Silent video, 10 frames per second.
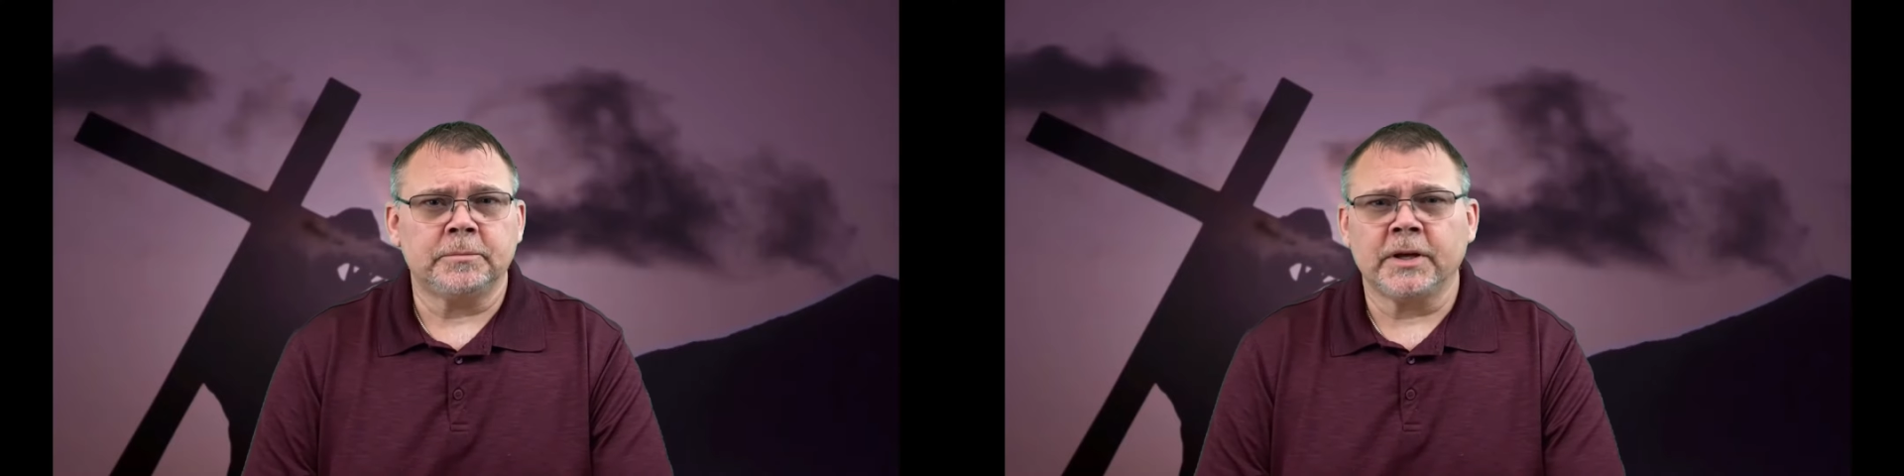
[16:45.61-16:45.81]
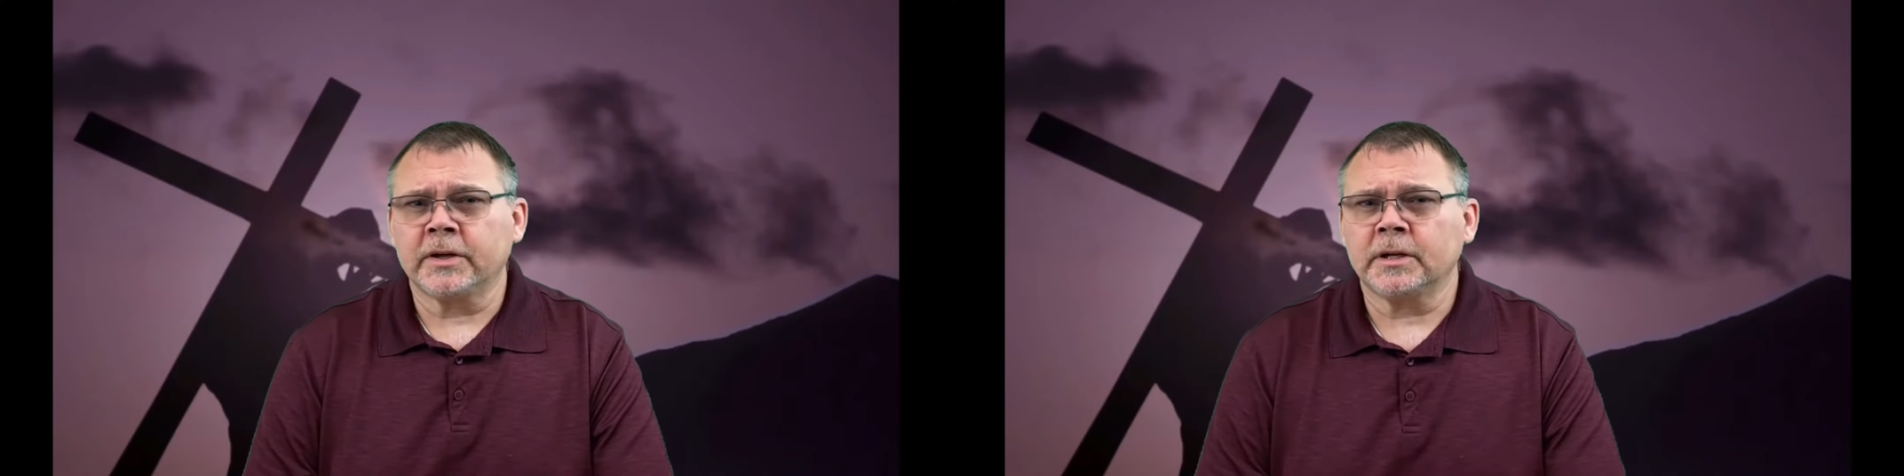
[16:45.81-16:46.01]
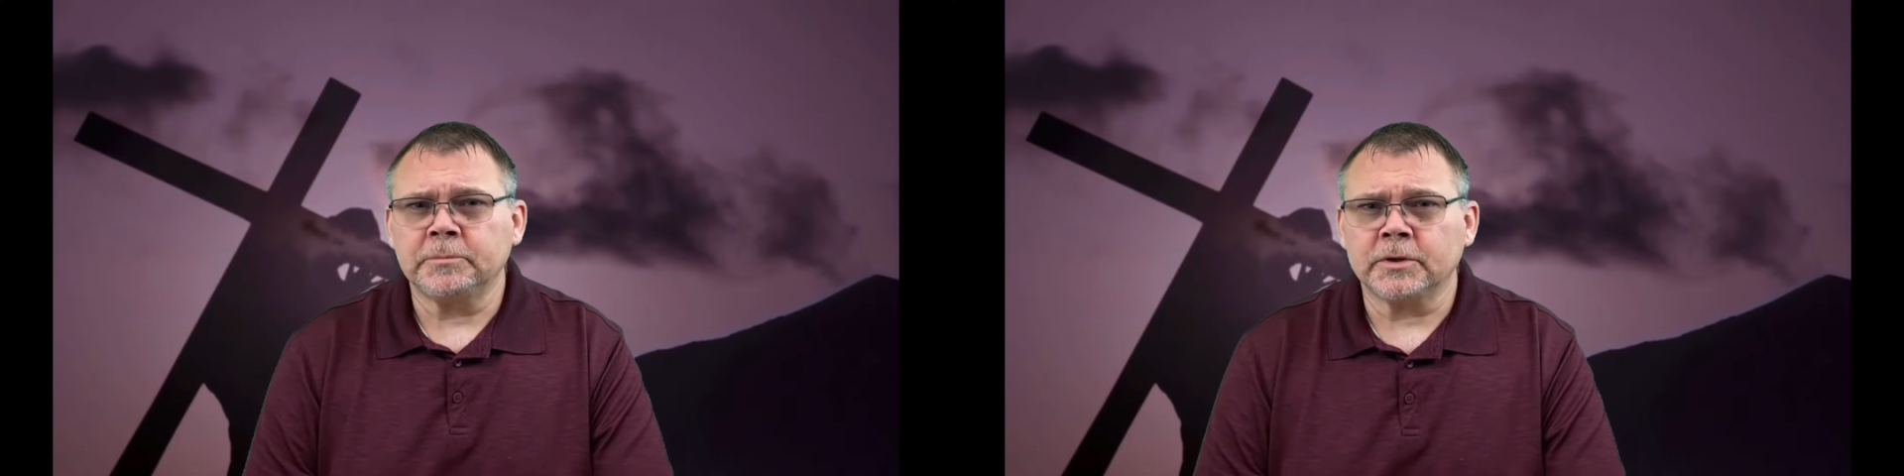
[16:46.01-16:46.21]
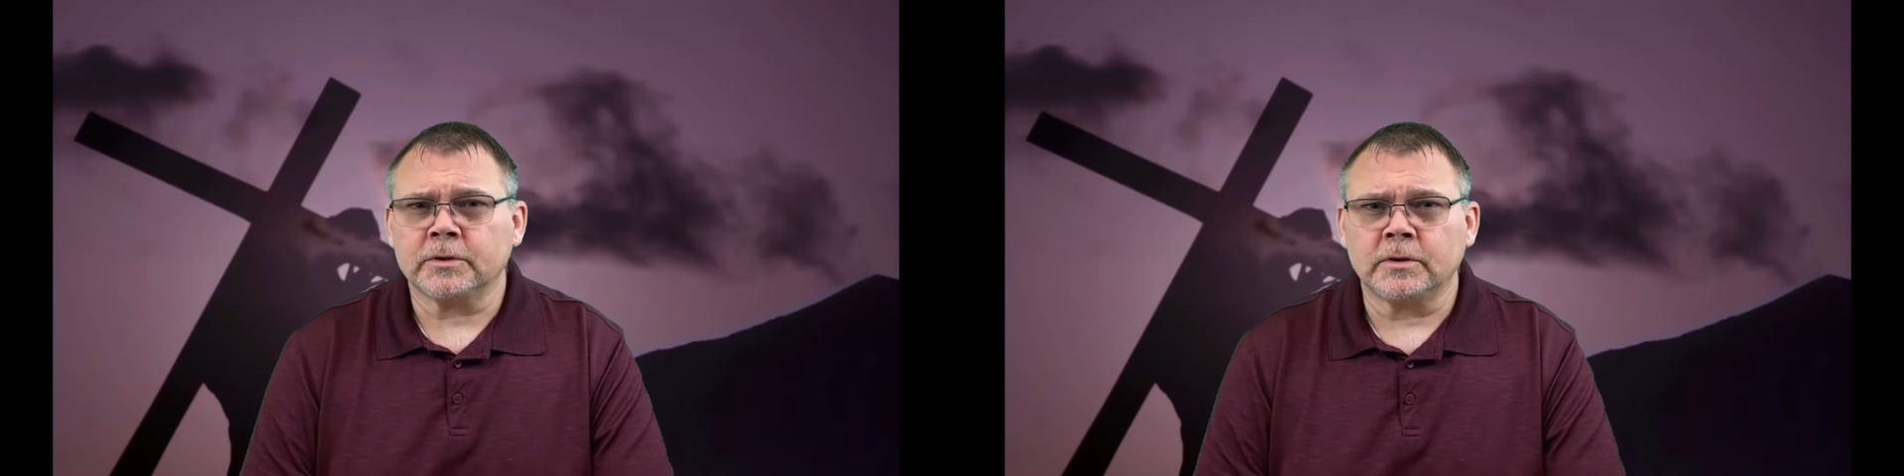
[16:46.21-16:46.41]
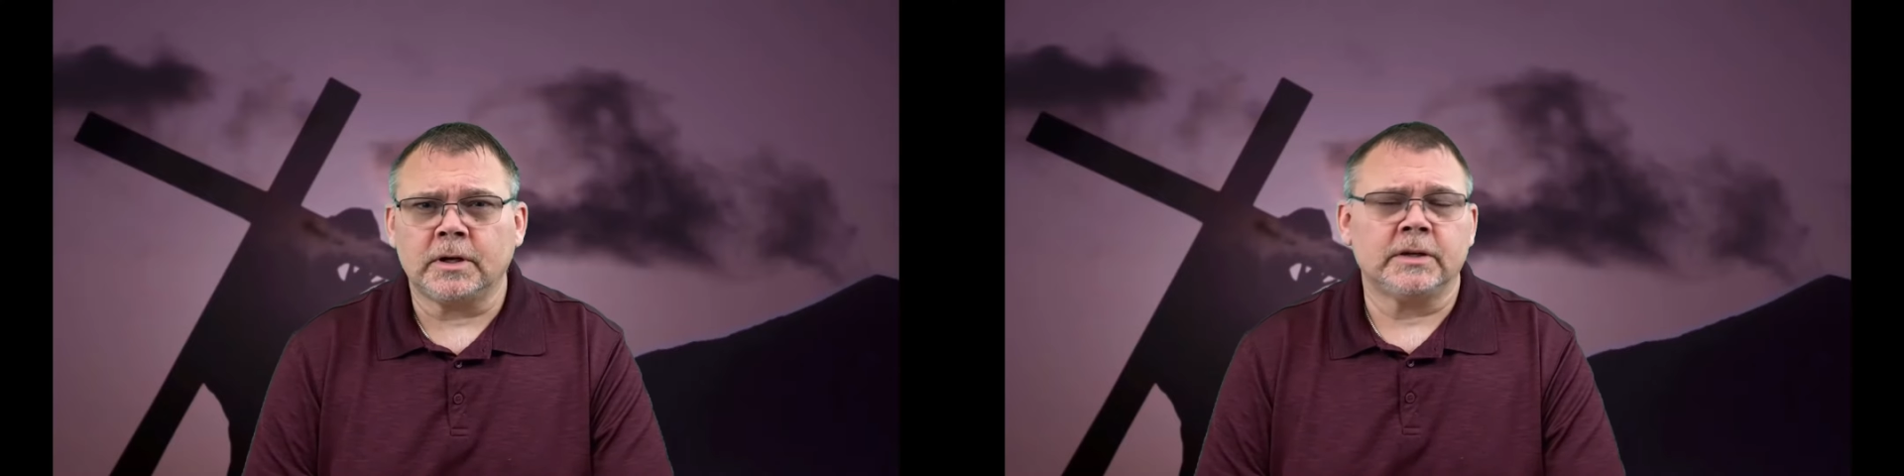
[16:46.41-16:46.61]
picking up your
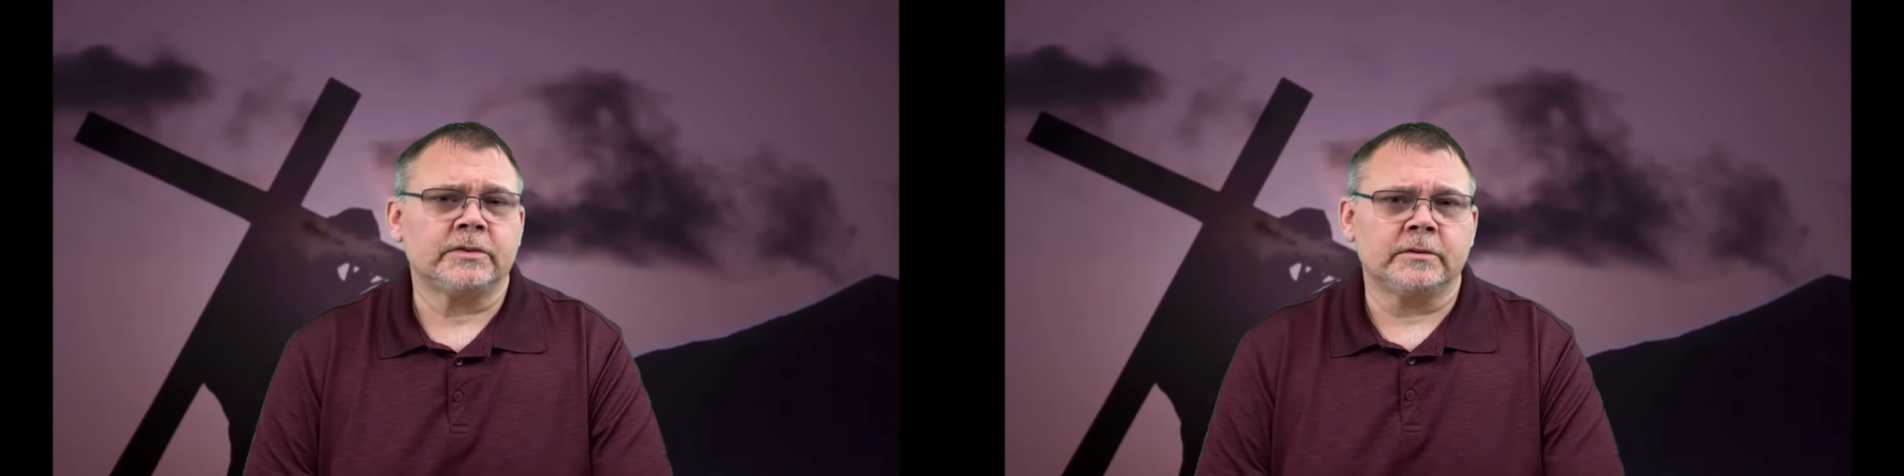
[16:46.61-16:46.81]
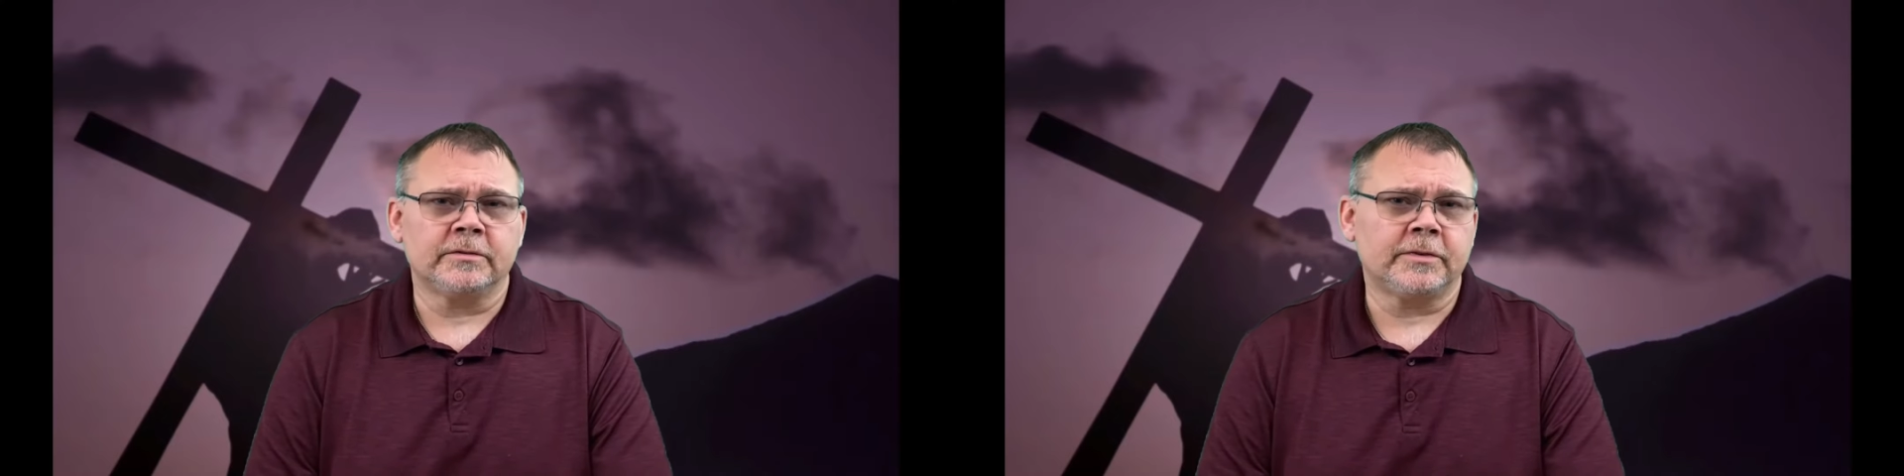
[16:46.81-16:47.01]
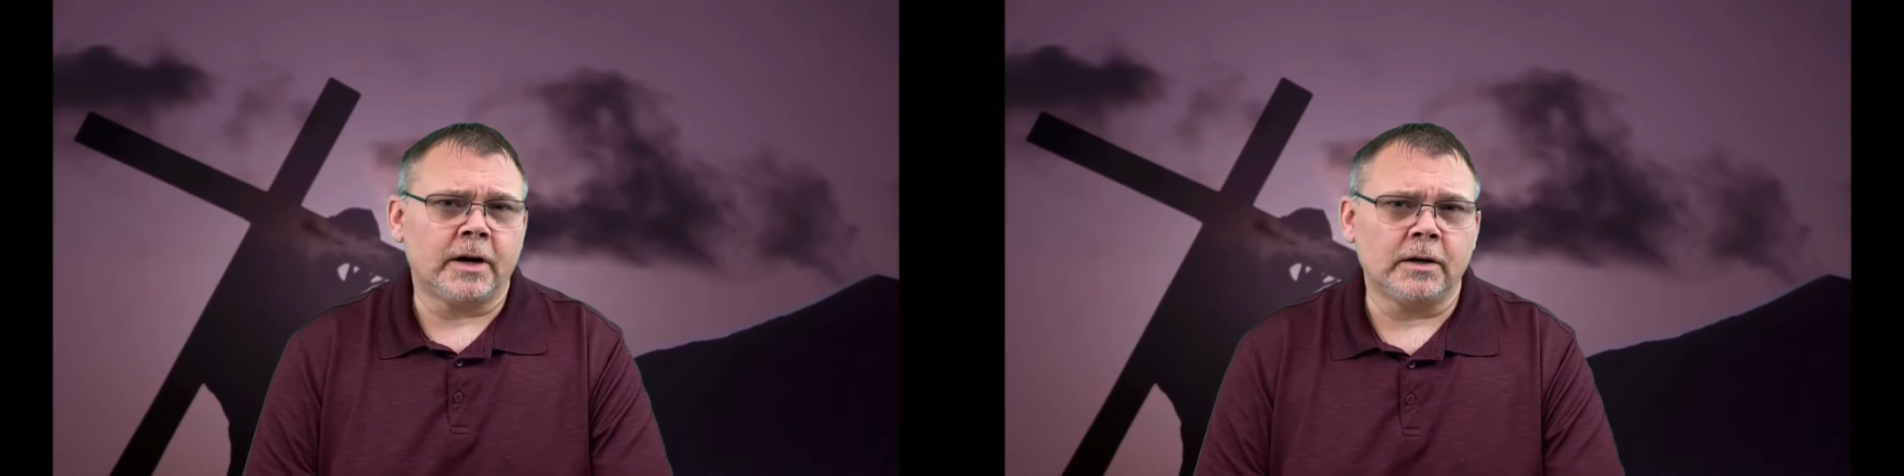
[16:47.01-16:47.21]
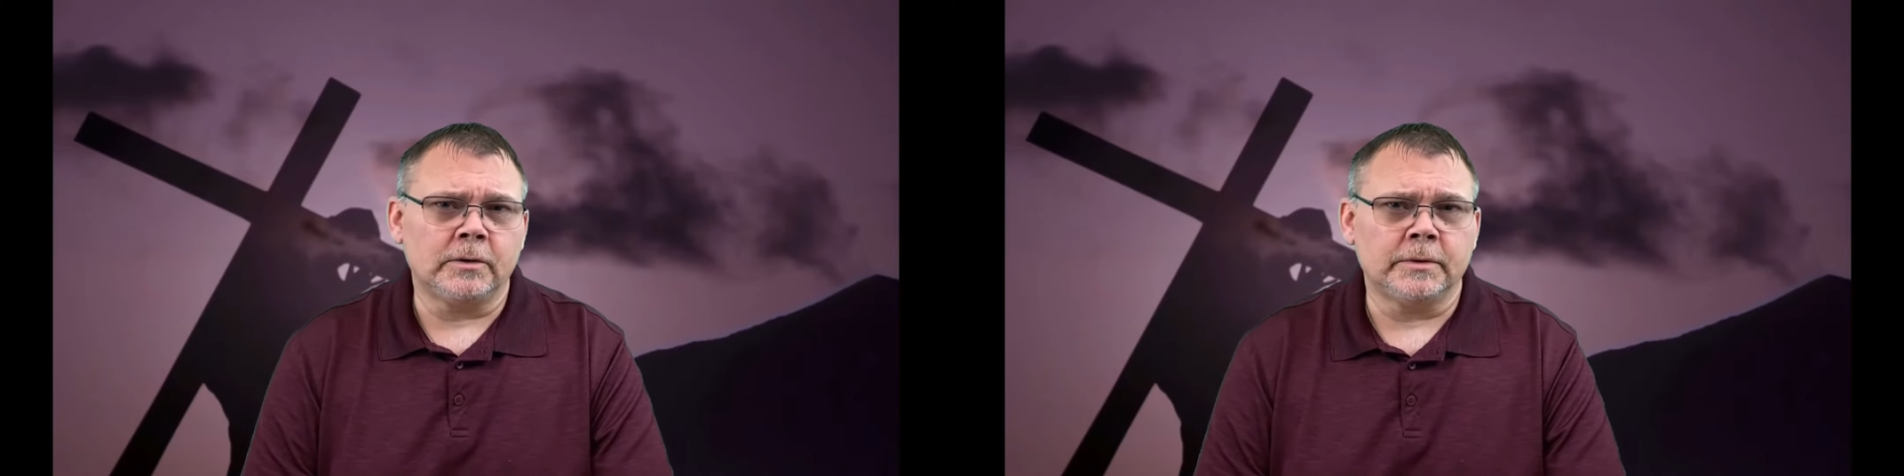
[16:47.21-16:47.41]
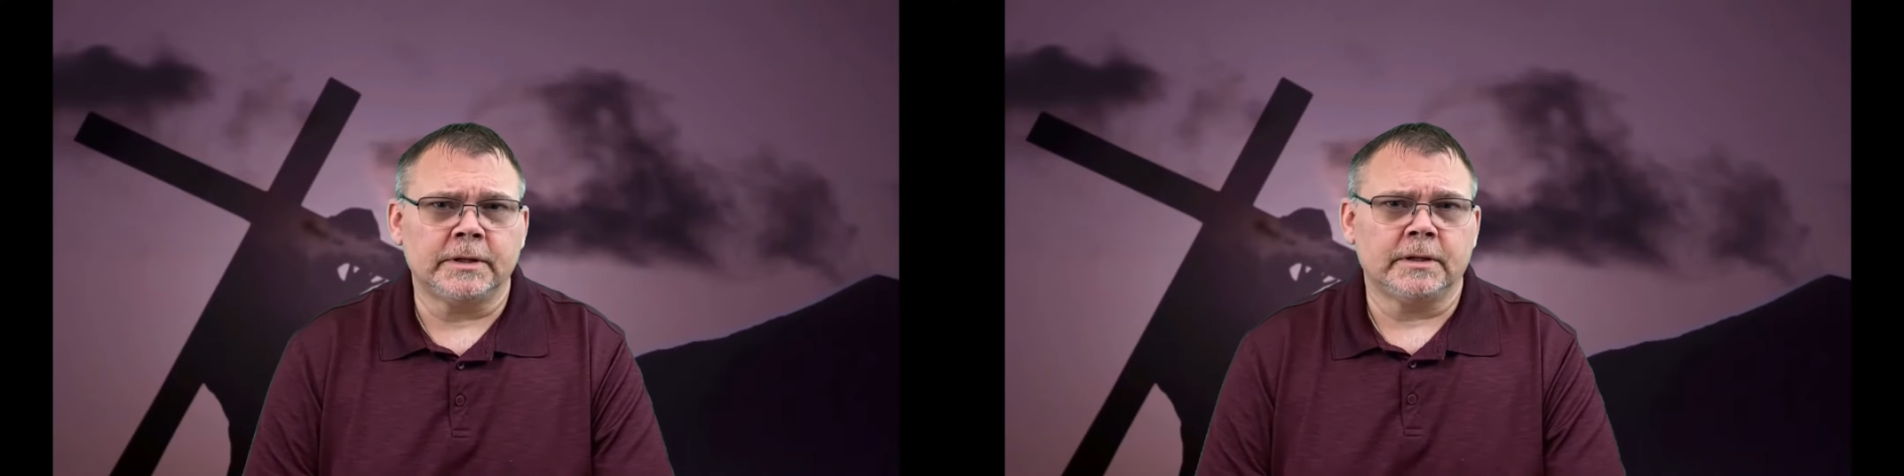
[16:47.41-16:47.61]
cross and
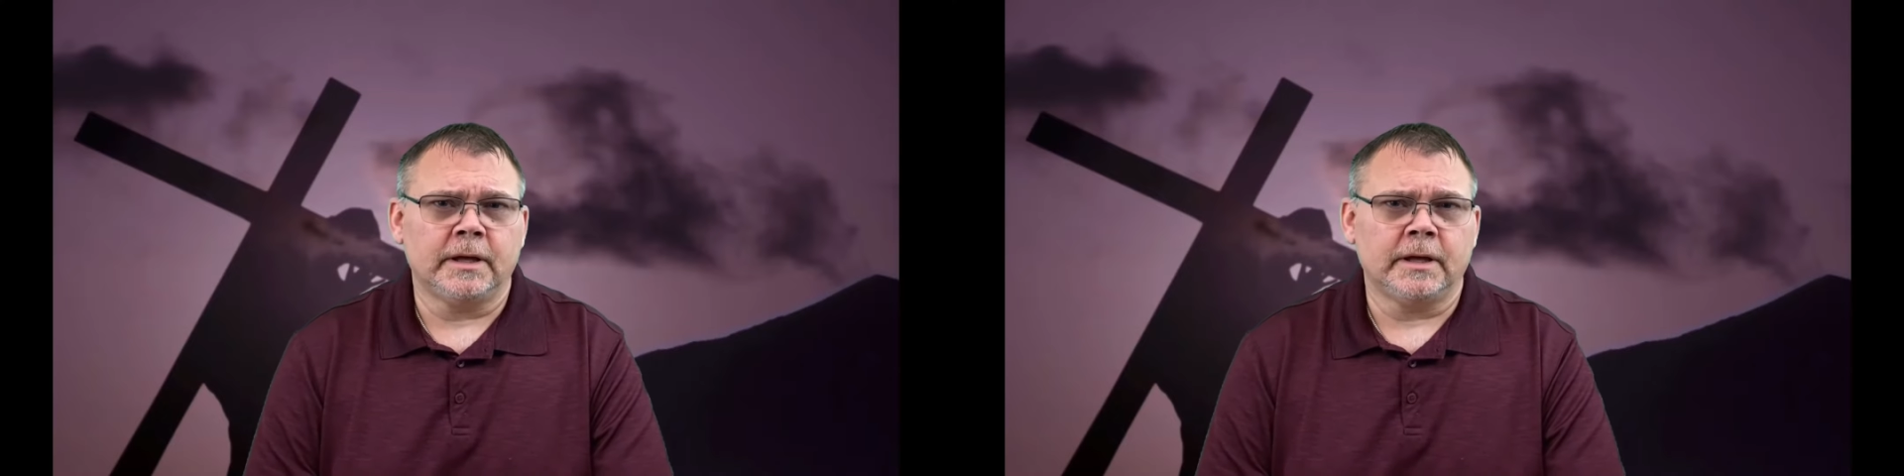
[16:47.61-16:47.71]
following